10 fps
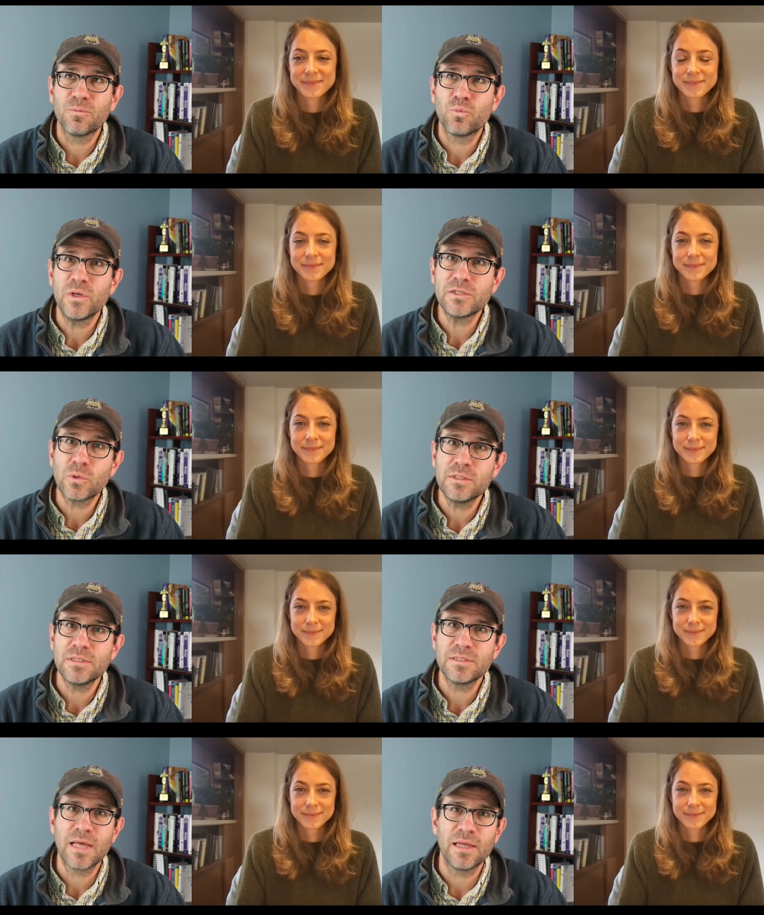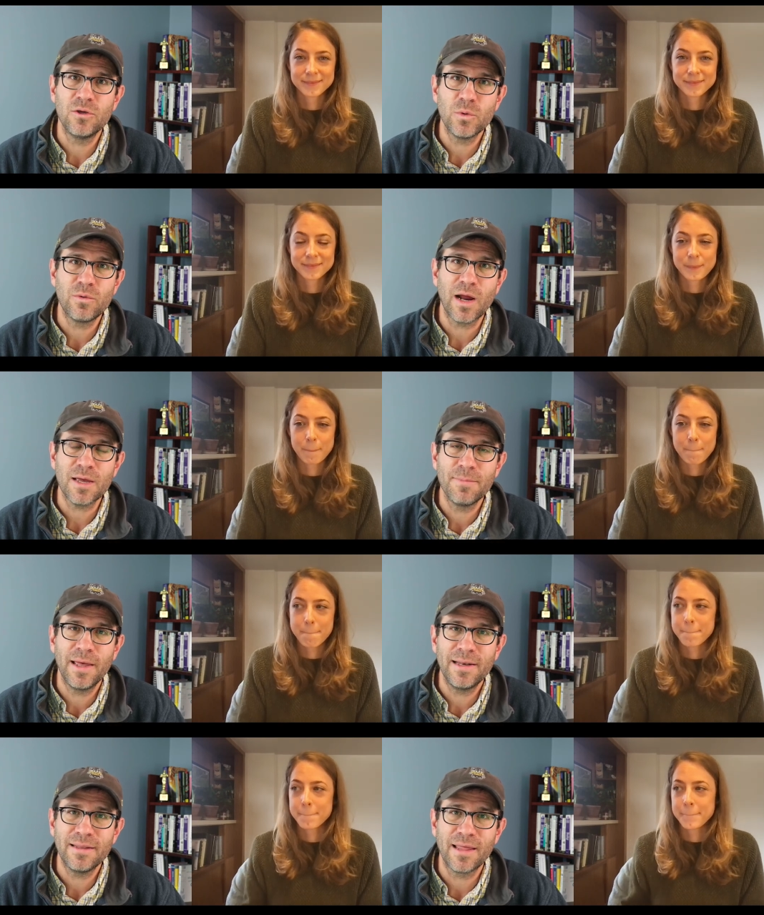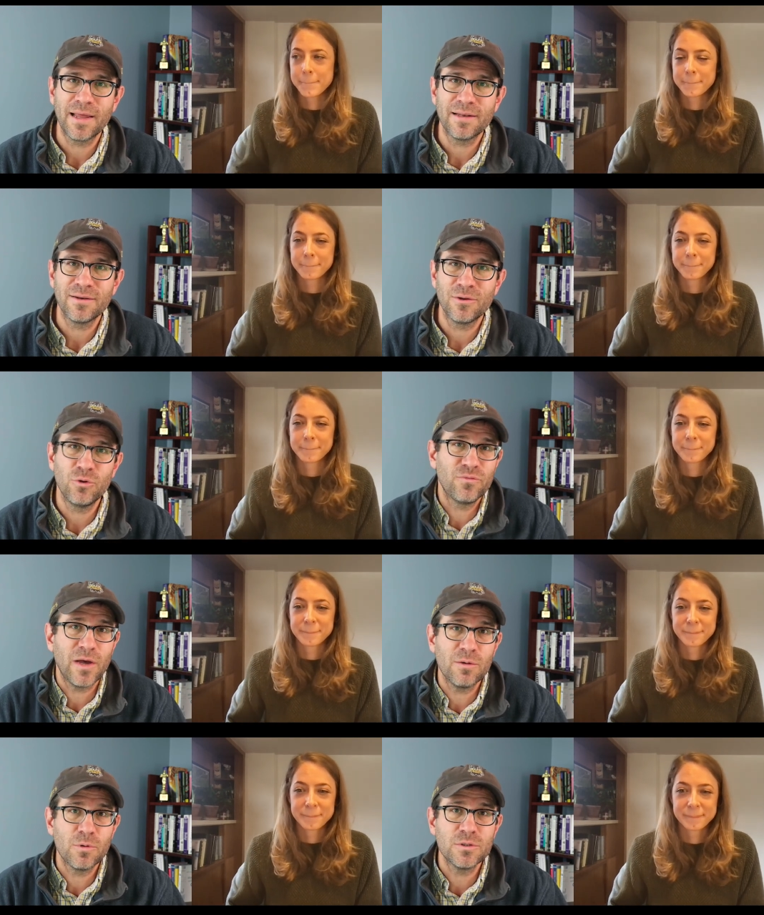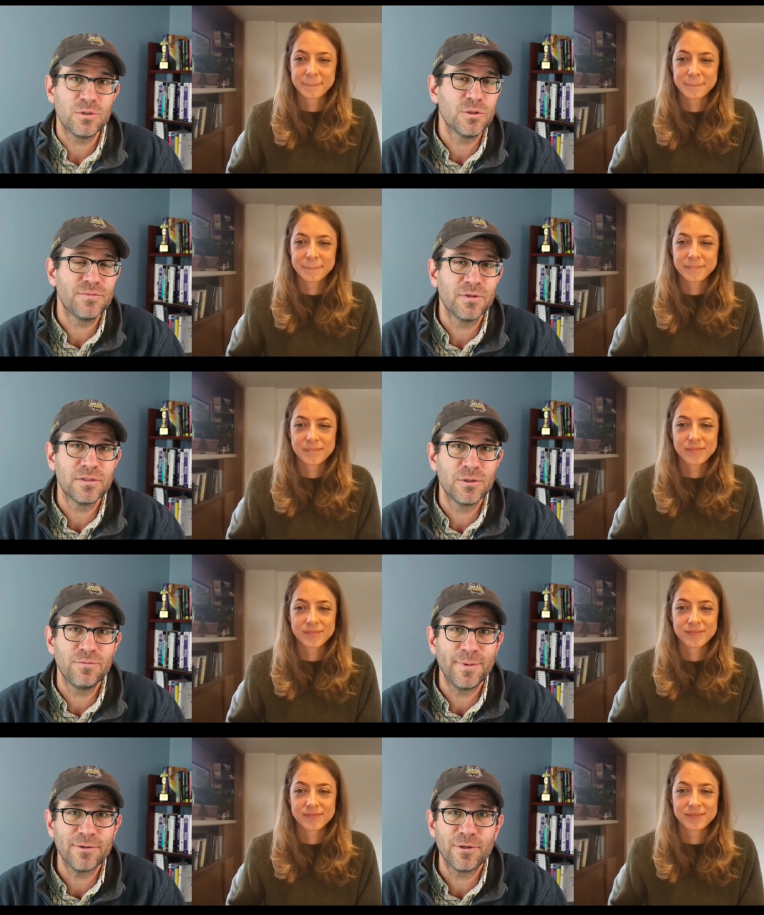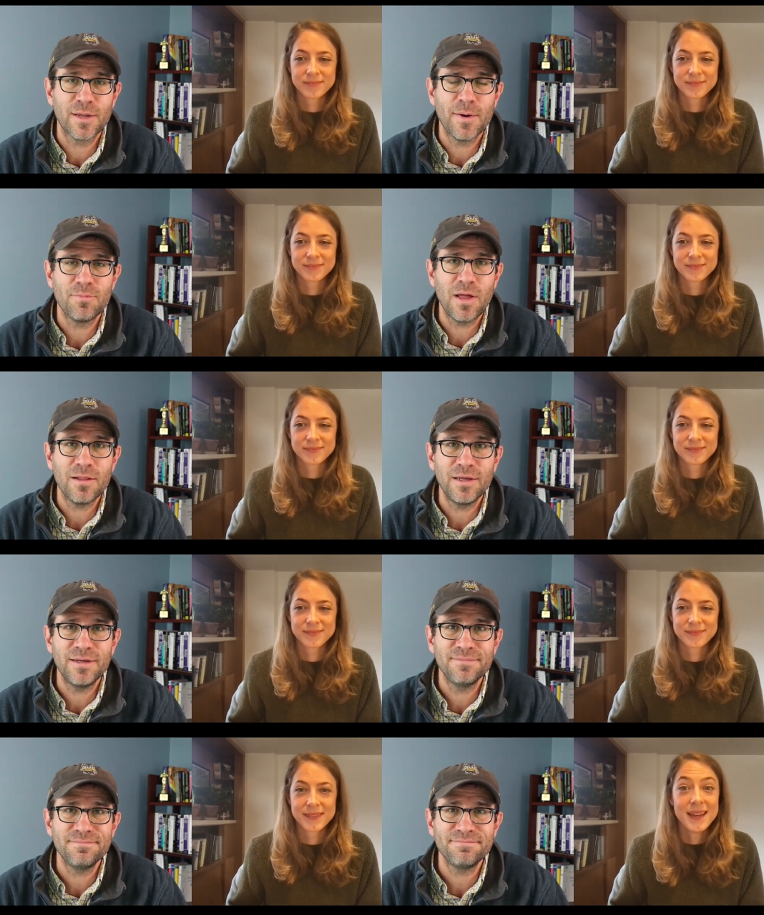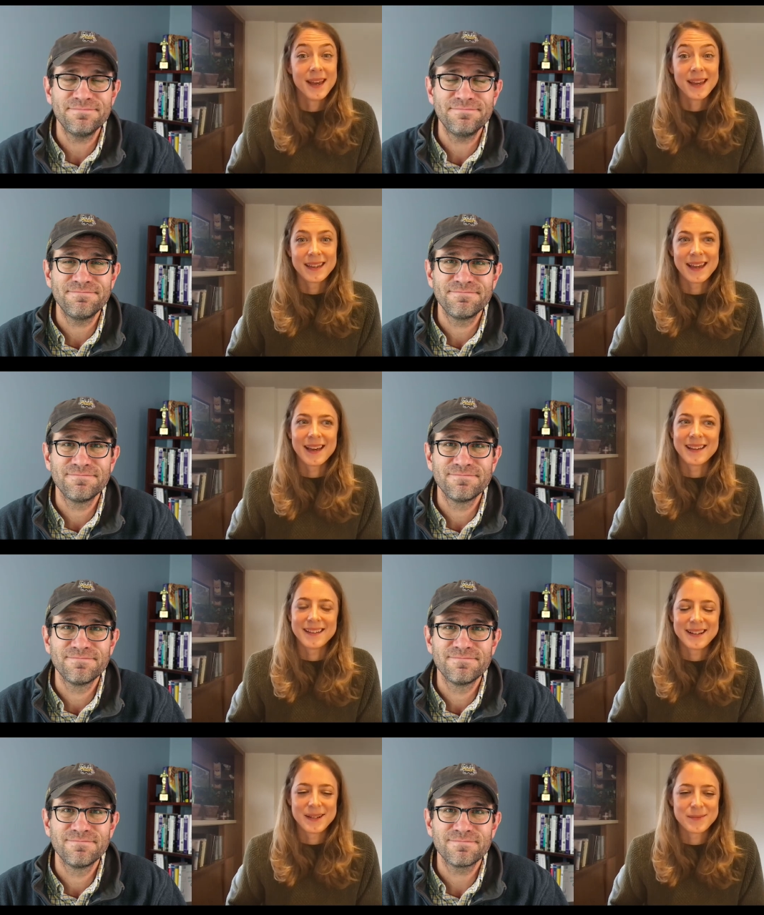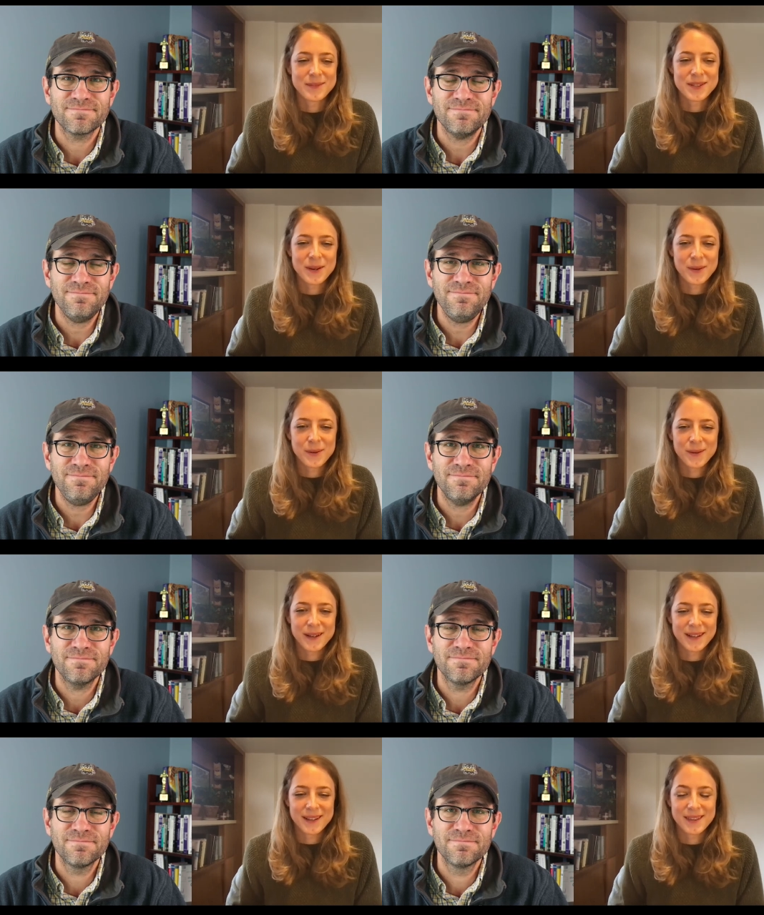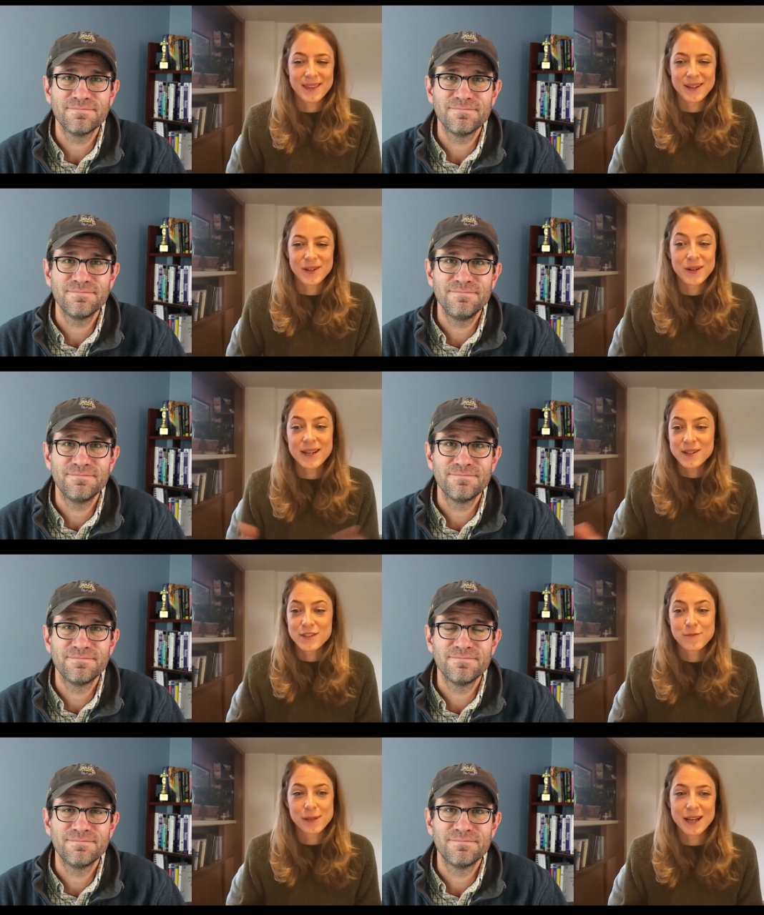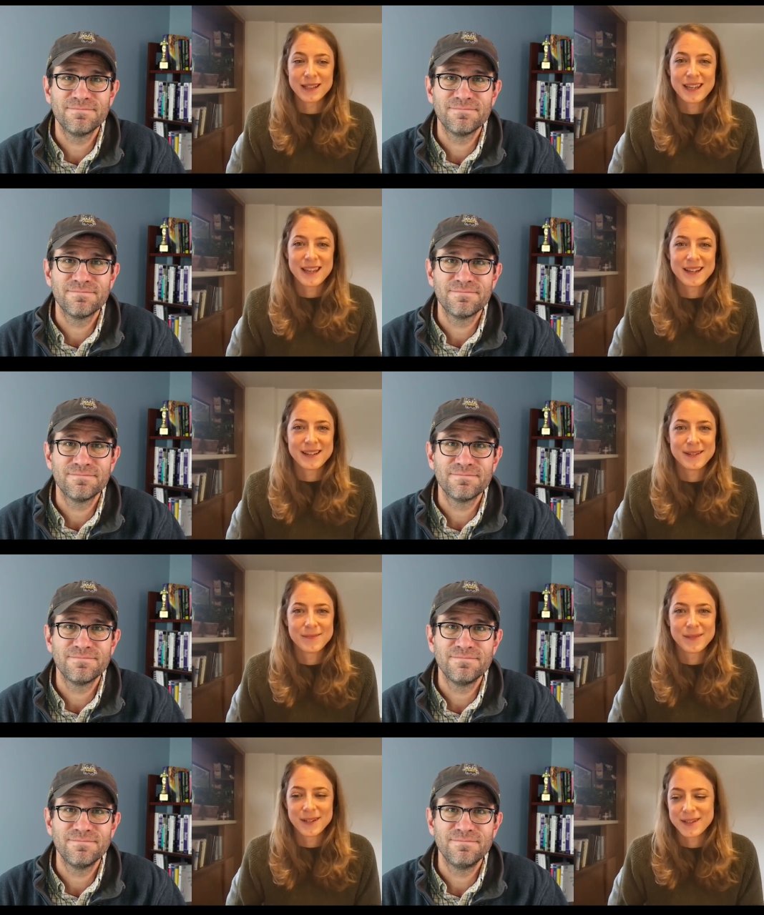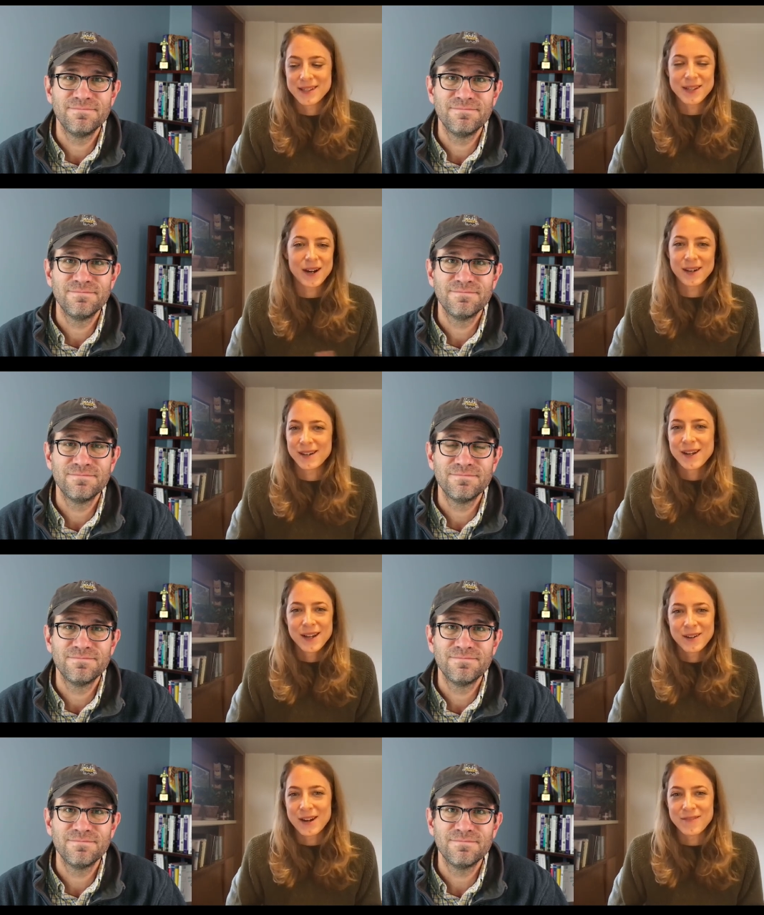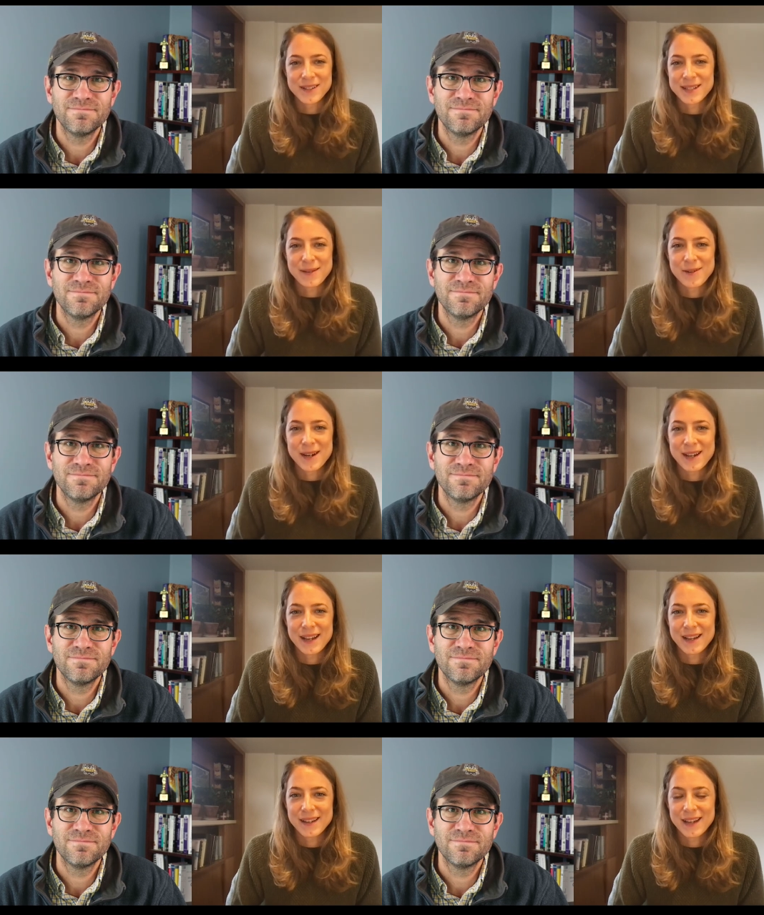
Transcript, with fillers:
Speaker 1: resources that you would recommend that you found most useful as you've been learning about Plotly?
Speaker 2: Yeah, um, so uh, the creators of Plotly, um, or this R graphics library, uh,